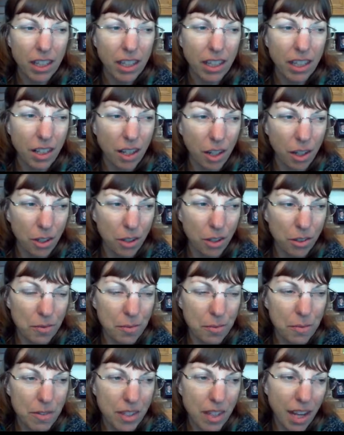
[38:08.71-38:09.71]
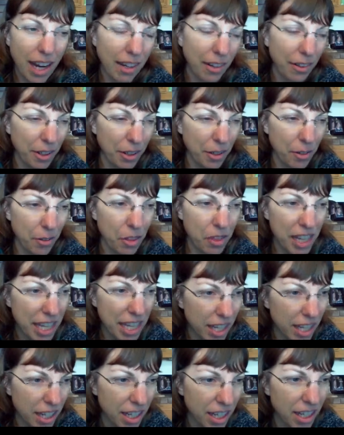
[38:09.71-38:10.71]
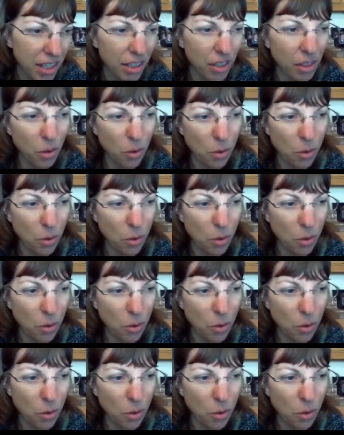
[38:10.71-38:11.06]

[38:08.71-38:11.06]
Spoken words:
you know, I don't know, thin,